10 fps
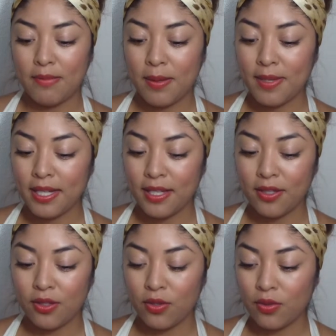probably gonna
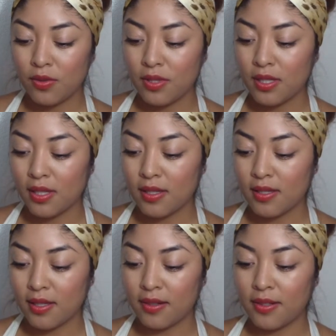use
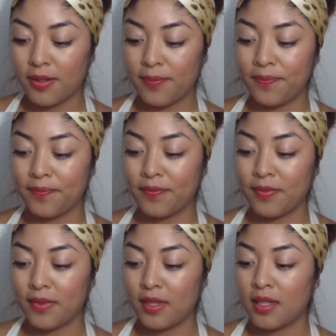this, I don't know,
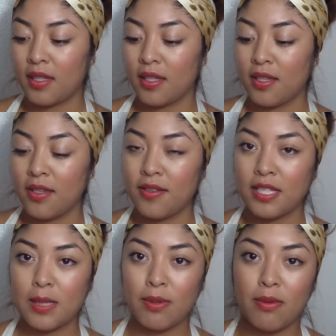use
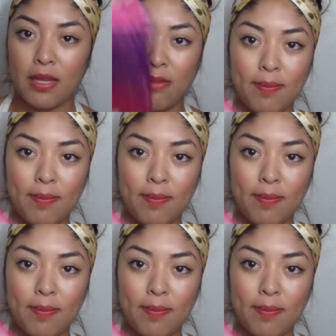it to put like my